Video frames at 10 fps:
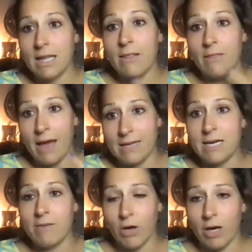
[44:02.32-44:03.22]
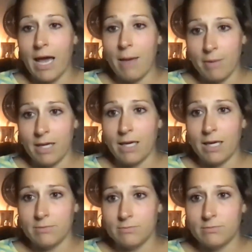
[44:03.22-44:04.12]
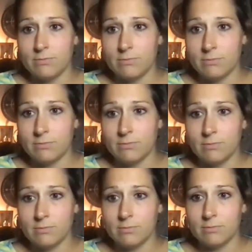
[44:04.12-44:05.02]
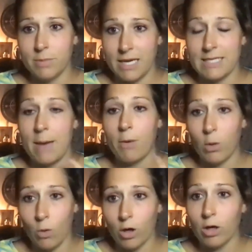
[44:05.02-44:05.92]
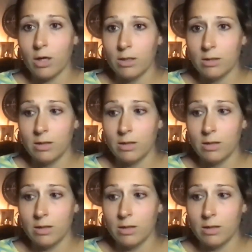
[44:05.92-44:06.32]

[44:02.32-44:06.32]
that's never going to happen again, because I'm going to work